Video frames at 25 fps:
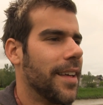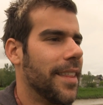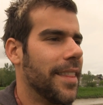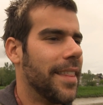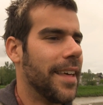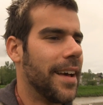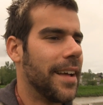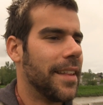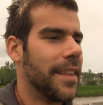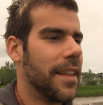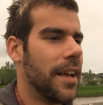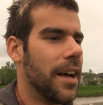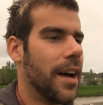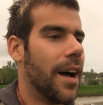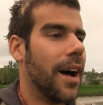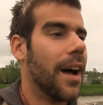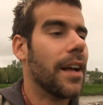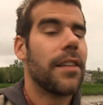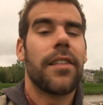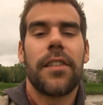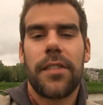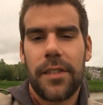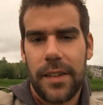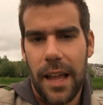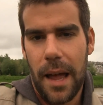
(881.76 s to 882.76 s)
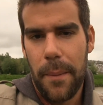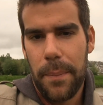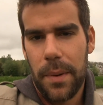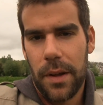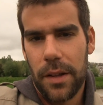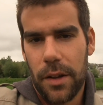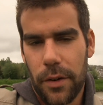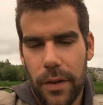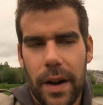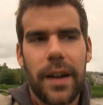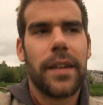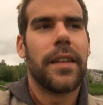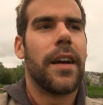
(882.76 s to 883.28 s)
then it's a step in
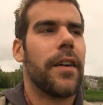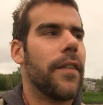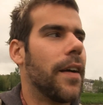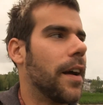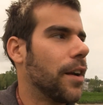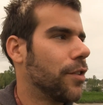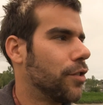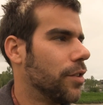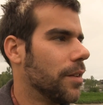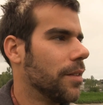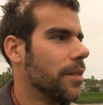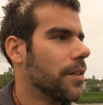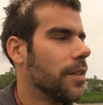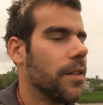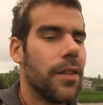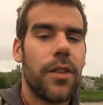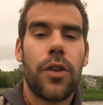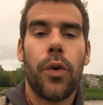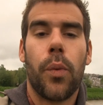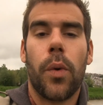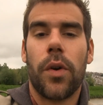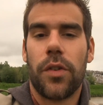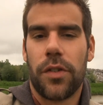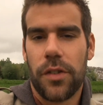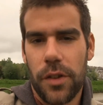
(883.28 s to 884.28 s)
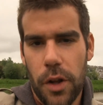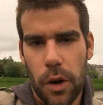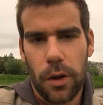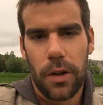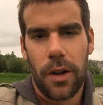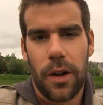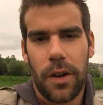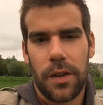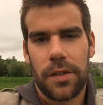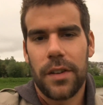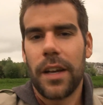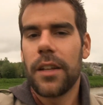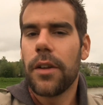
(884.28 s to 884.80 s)
the right direction towards no
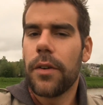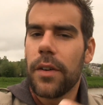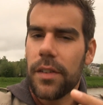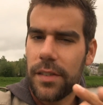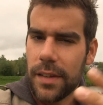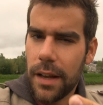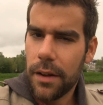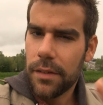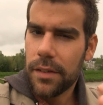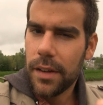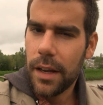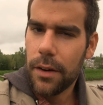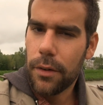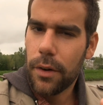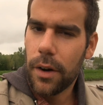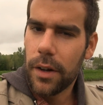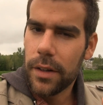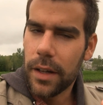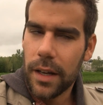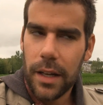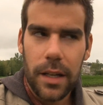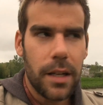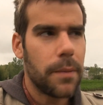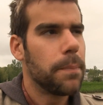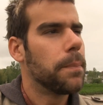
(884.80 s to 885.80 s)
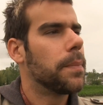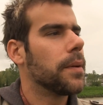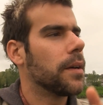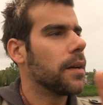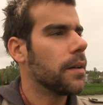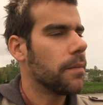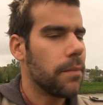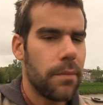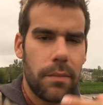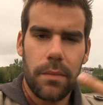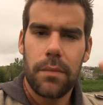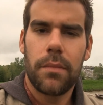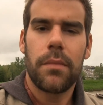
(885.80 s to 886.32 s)
laws. I know it sounds ironic,
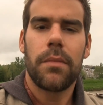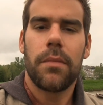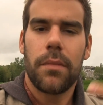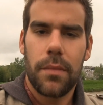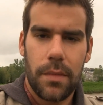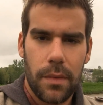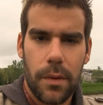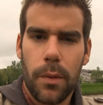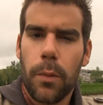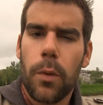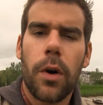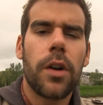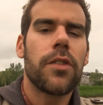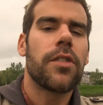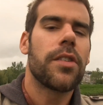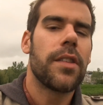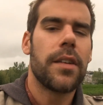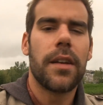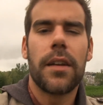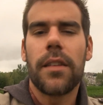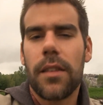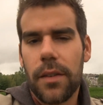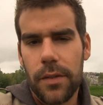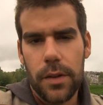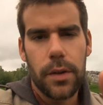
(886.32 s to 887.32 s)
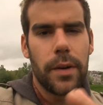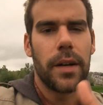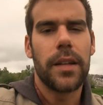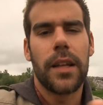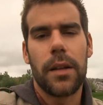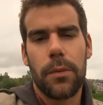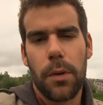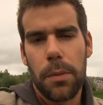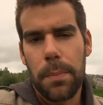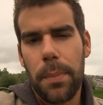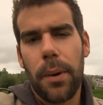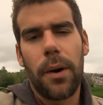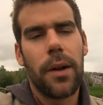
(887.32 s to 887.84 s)
but watch the interview I
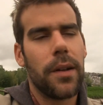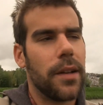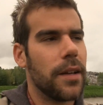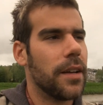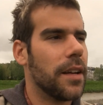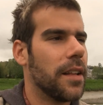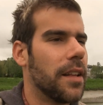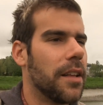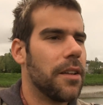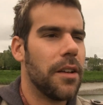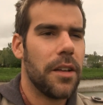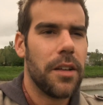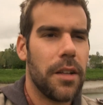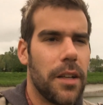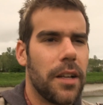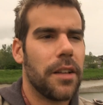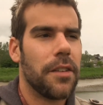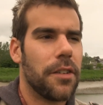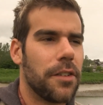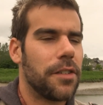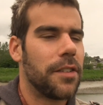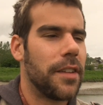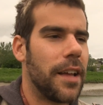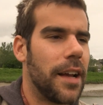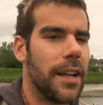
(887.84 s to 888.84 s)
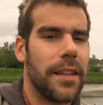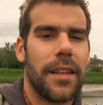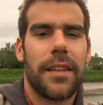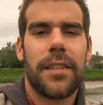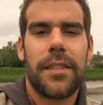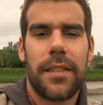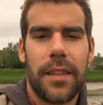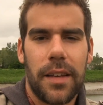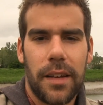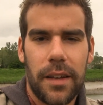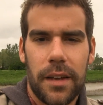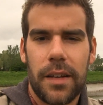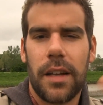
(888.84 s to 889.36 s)
did with Polly and you'll understand.
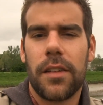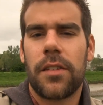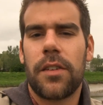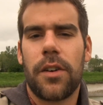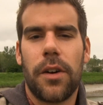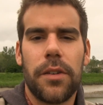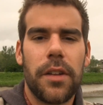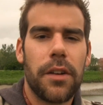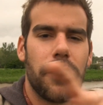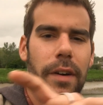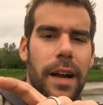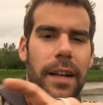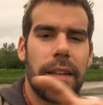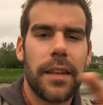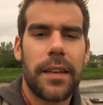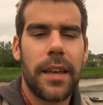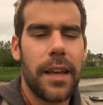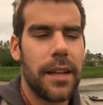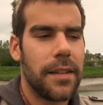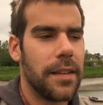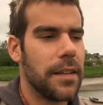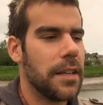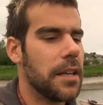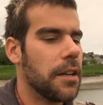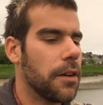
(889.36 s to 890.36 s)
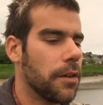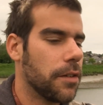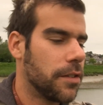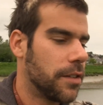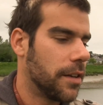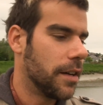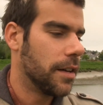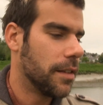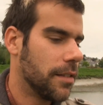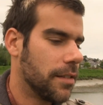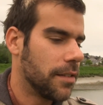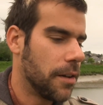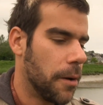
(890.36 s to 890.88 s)
It's called Eradicating
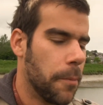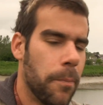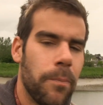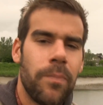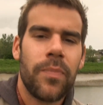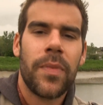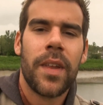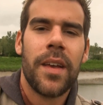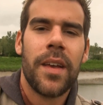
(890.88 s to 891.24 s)
Ecocide. So